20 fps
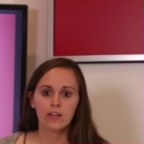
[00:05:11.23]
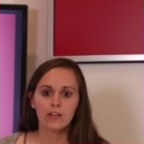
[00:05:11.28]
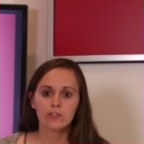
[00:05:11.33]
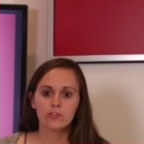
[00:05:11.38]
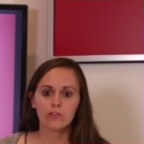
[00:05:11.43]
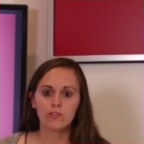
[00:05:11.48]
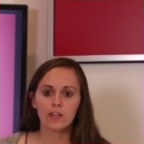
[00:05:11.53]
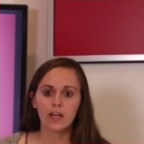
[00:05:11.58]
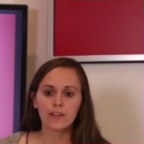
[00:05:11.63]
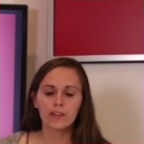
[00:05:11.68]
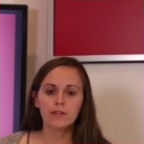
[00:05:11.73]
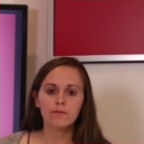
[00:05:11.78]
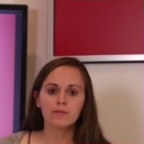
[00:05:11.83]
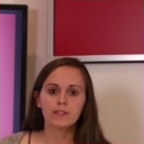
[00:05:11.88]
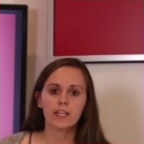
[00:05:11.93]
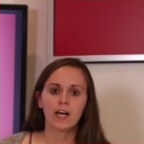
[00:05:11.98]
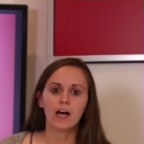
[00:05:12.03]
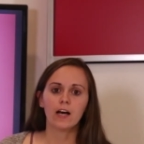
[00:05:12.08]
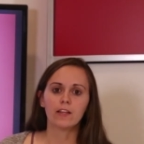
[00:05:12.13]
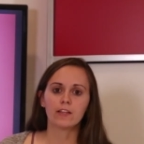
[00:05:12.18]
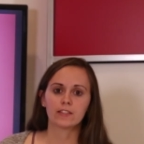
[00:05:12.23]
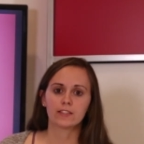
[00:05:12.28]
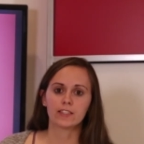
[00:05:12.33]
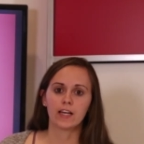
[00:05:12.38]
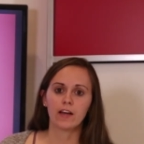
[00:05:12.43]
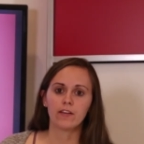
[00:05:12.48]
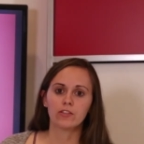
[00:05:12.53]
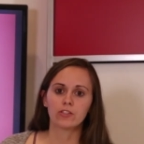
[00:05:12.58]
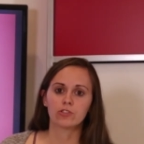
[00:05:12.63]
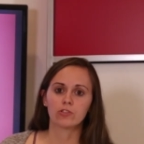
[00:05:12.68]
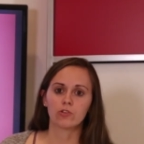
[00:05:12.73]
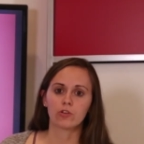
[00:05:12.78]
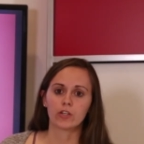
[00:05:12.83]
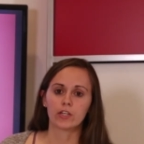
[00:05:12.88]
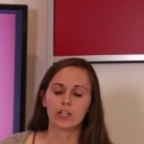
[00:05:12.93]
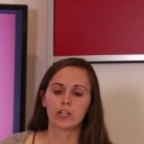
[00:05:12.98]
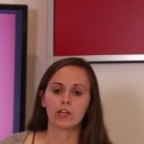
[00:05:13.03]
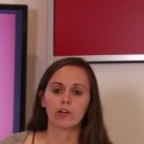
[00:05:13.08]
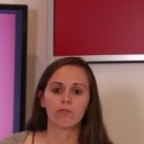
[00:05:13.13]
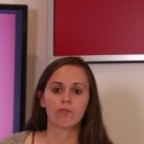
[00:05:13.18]
To let them tell their side of the
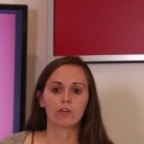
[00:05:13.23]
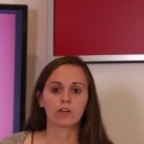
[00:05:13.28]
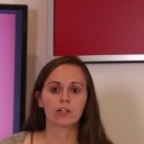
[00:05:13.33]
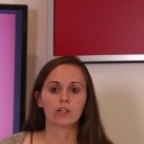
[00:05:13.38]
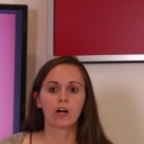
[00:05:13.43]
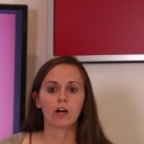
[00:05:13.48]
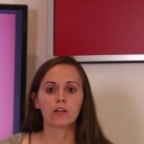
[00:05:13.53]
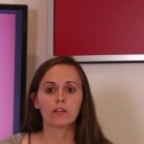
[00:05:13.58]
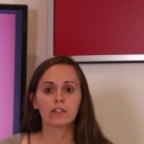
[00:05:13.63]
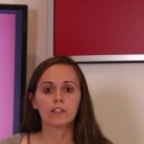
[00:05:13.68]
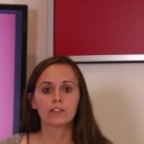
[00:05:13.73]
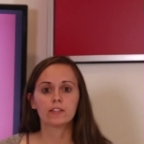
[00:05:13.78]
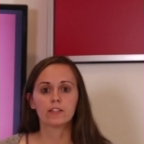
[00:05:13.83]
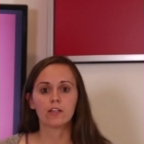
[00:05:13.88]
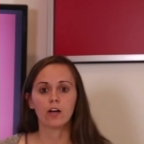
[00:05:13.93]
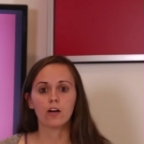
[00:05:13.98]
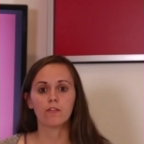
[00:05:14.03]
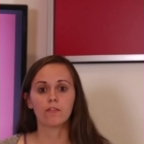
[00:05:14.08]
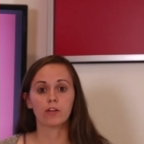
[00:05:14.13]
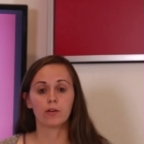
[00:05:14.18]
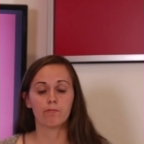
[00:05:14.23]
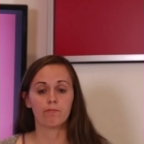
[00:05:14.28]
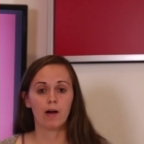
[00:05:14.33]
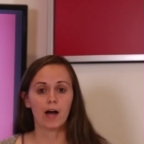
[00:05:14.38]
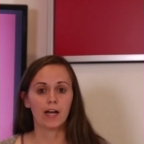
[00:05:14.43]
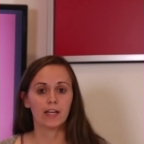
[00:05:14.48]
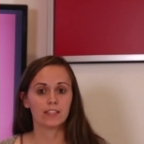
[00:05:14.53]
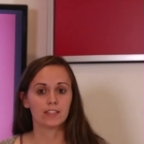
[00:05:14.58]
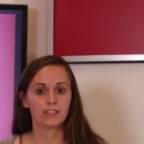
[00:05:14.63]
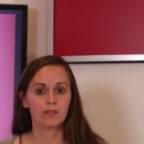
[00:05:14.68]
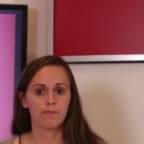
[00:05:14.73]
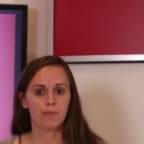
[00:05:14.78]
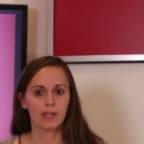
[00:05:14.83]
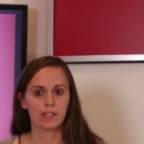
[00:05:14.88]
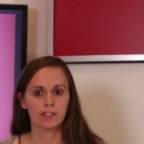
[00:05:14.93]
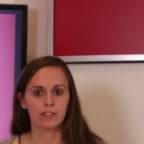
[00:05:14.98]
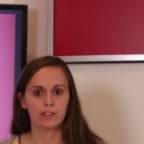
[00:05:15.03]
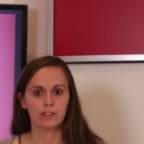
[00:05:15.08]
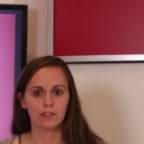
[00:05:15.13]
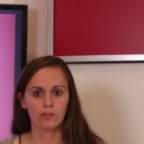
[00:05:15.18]
story, regardless of their biased
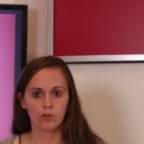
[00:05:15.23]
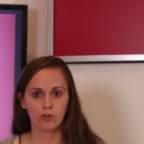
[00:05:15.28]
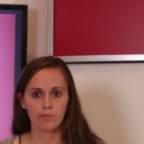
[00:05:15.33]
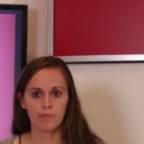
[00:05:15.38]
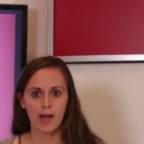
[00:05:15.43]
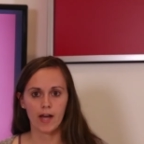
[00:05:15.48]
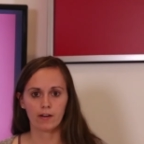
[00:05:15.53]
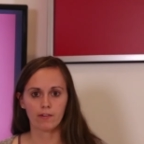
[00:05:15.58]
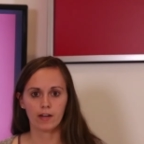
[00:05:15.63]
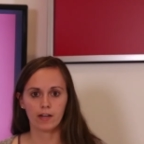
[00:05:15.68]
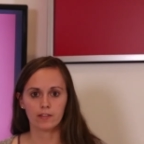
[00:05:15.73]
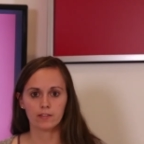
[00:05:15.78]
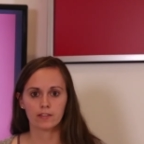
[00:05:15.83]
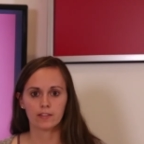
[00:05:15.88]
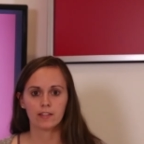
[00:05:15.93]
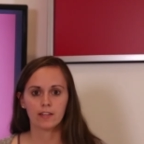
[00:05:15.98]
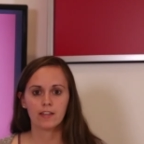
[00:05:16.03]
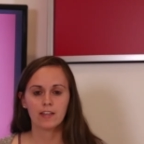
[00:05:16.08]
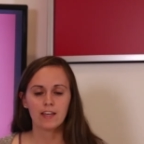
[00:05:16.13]
opinion or background.